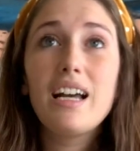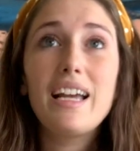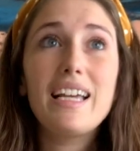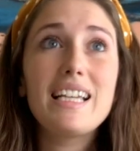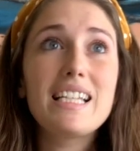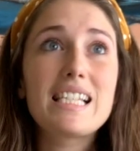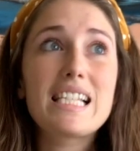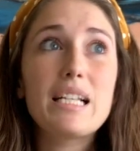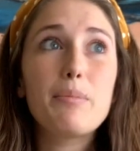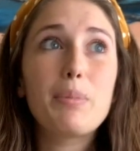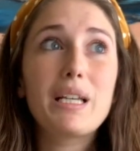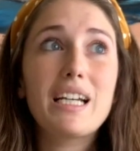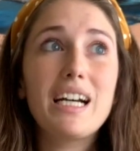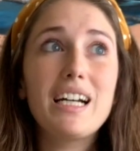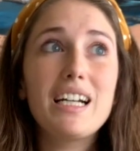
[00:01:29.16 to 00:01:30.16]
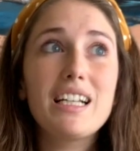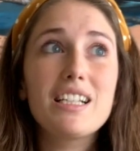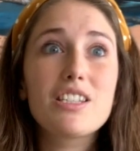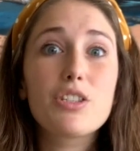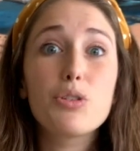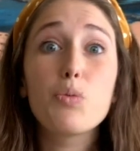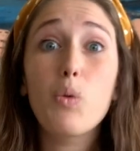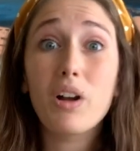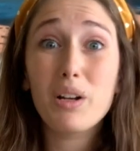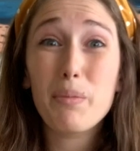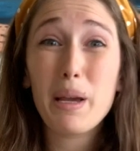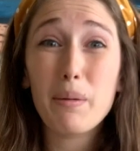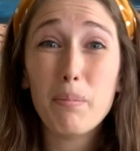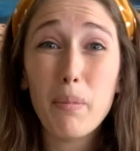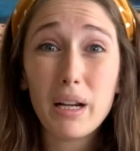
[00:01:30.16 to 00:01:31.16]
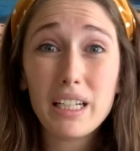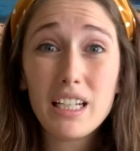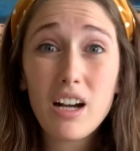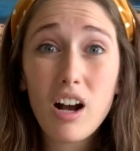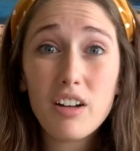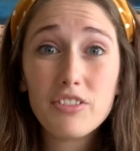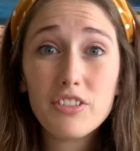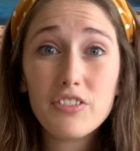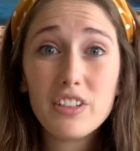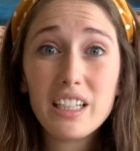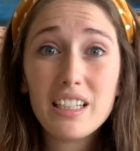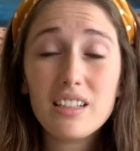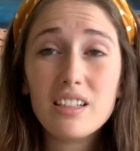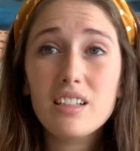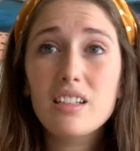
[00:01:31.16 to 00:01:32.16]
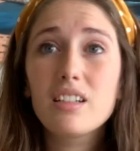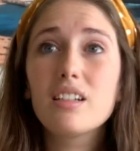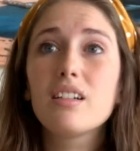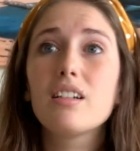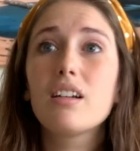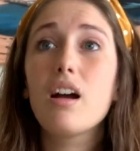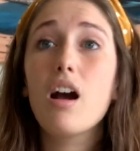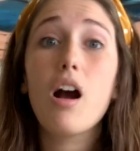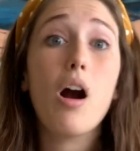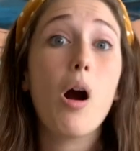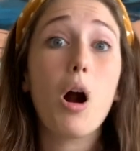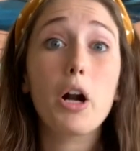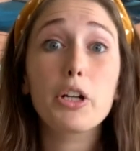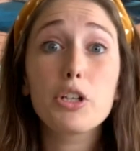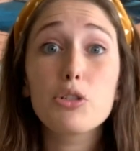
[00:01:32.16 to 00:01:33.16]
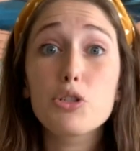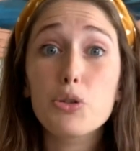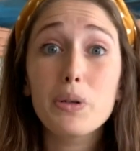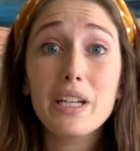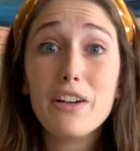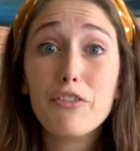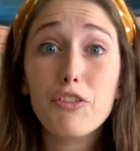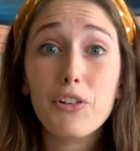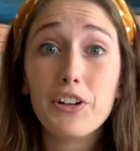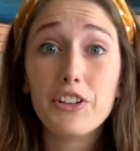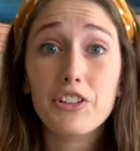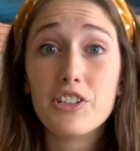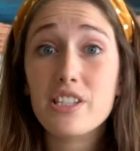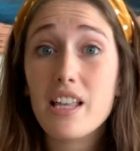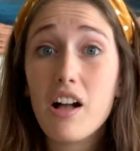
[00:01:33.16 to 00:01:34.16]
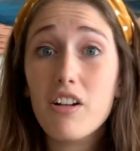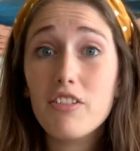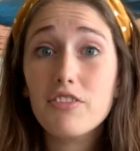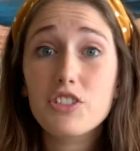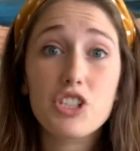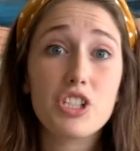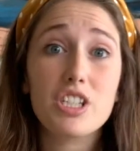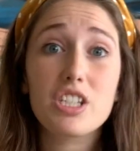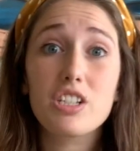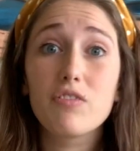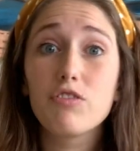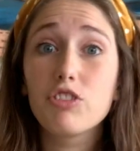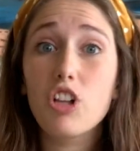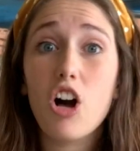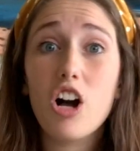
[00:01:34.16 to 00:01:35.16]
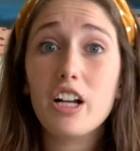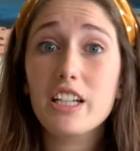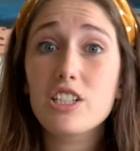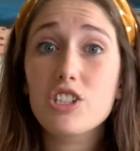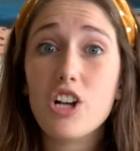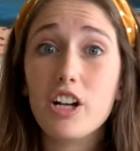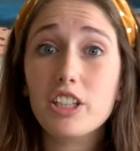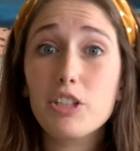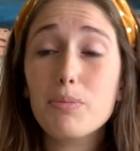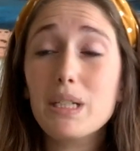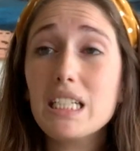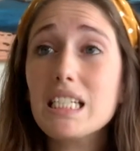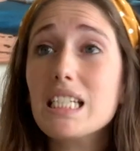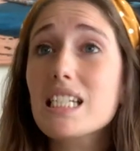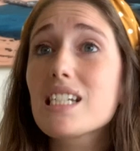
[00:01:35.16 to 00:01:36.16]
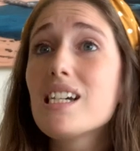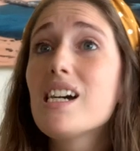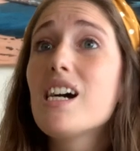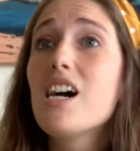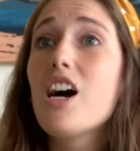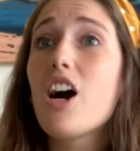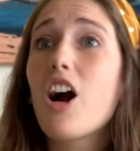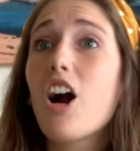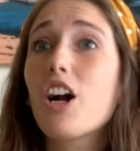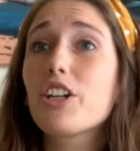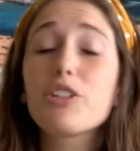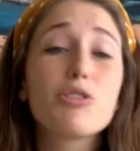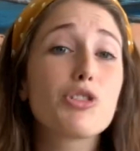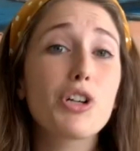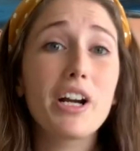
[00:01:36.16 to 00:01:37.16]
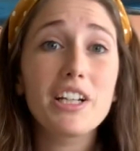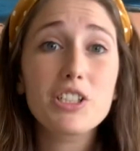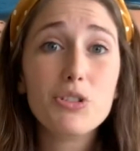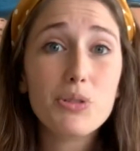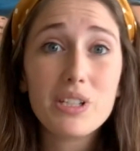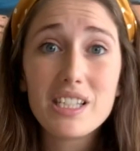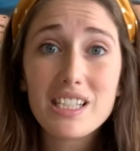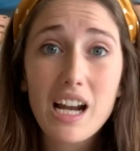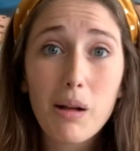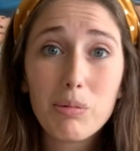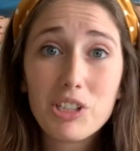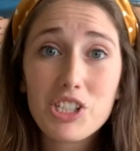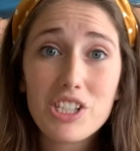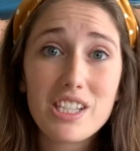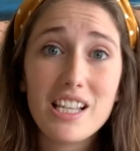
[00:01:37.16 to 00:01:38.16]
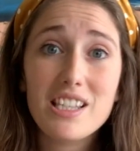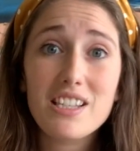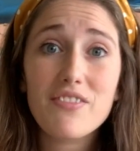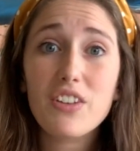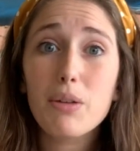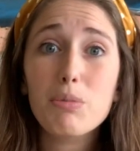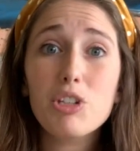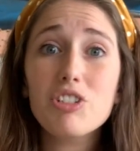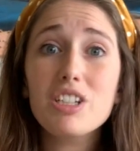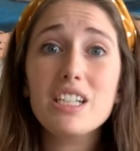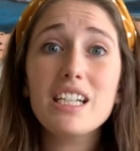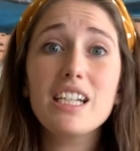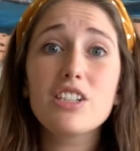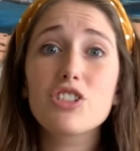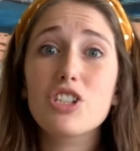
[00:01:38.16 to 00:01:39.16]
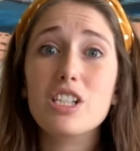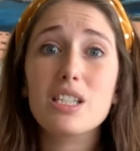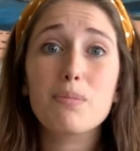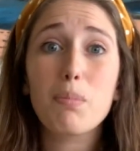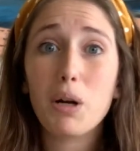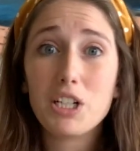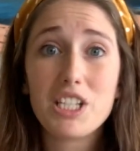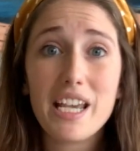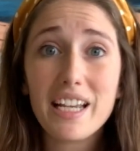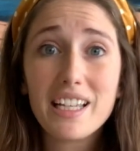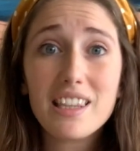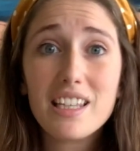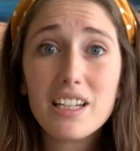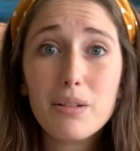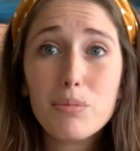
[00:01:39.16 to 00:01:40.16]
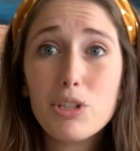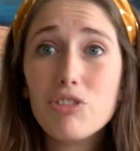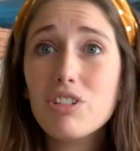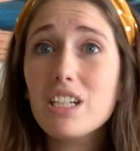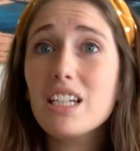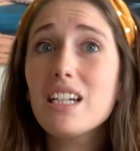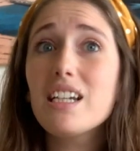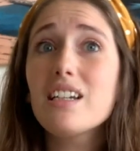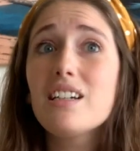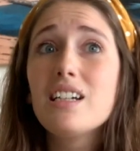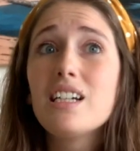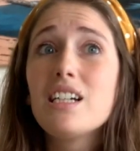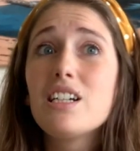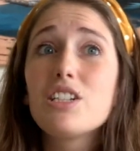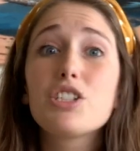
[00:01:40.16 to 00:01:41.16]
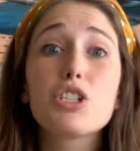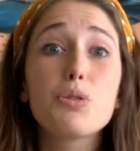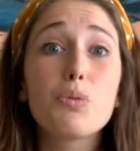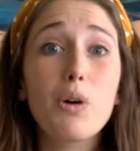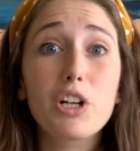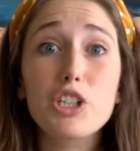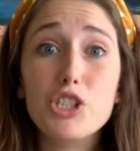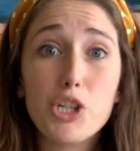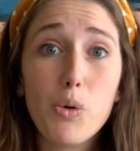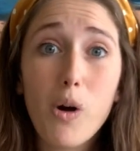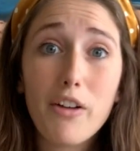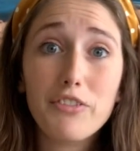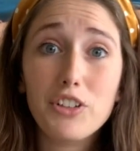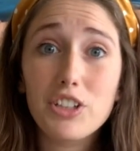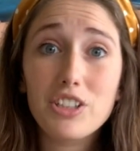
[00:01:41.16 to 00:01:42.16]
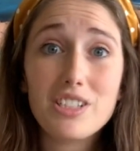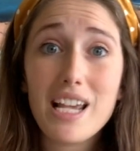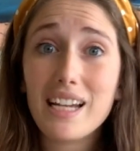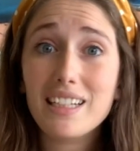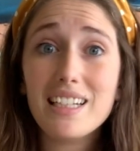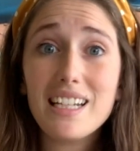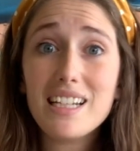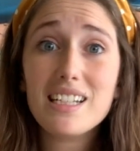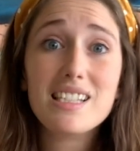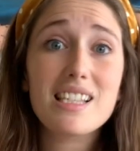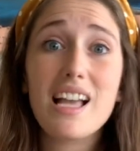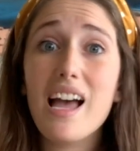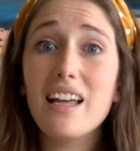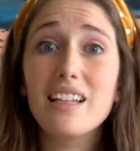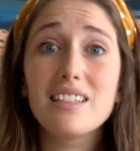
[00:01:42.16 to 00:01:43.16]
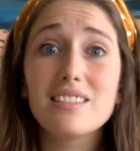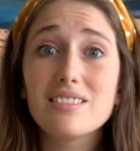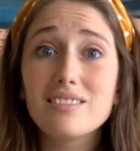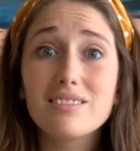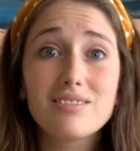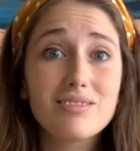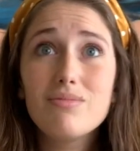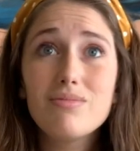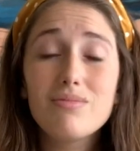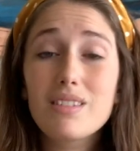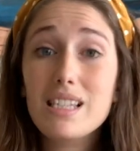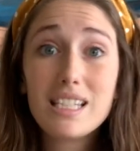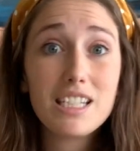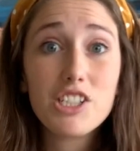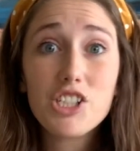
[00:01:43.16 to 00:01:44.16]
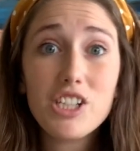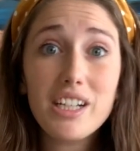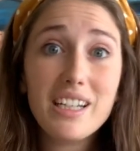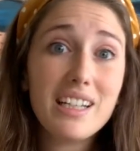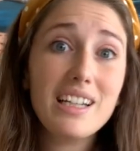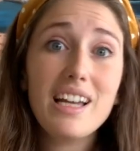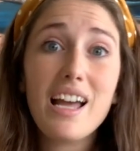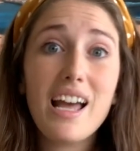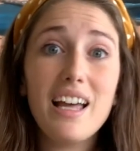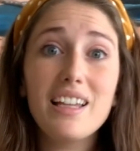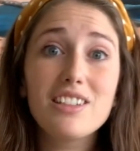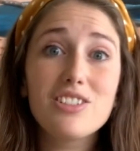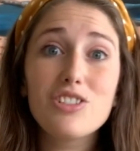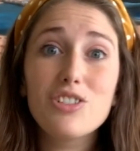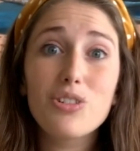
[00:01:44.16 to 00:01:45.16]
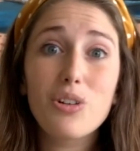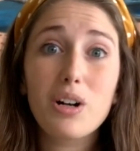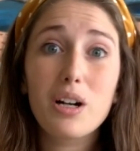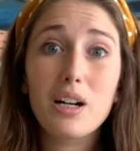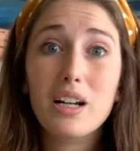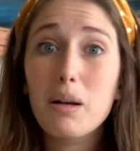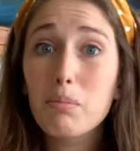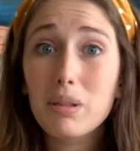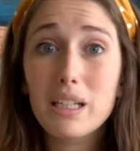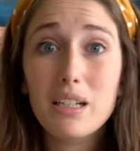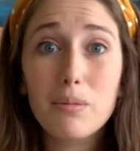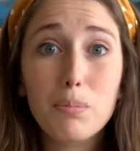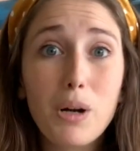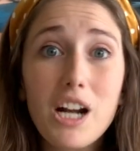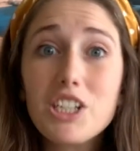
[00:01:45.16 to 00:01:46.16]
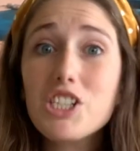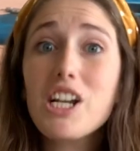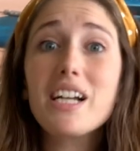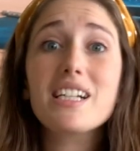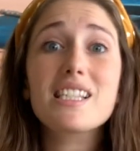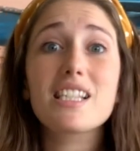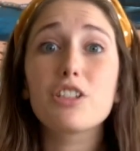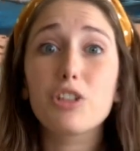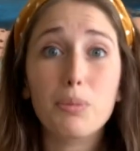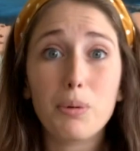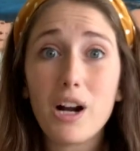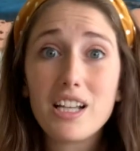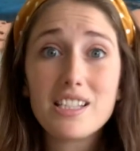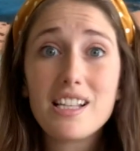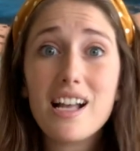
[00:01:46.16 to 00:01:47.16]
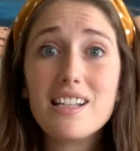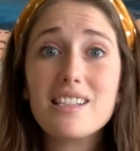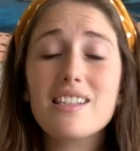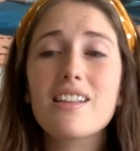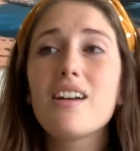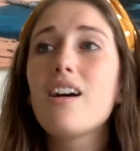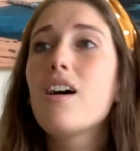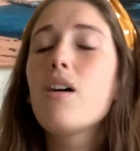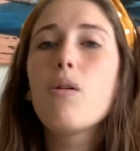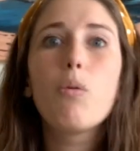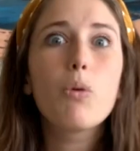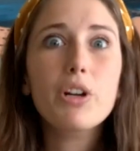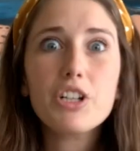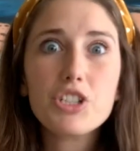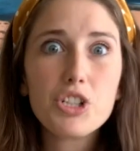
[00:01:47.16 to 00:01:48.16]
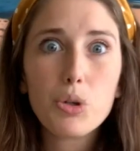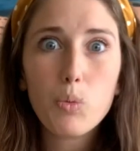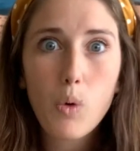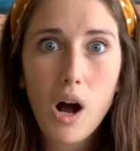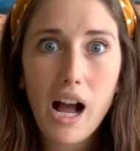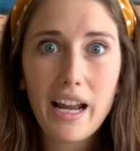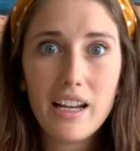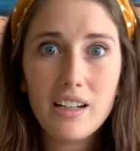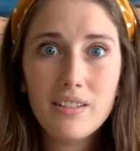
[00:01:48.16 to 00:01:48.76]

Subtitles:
Is it because you want to make money off of it? Are you doing it for yourself just to vlog and document? Are you trying to establish a sense of community and just partake in the community? Do you want to show off your techniques and stitching and your completed projects and your process? What is your why?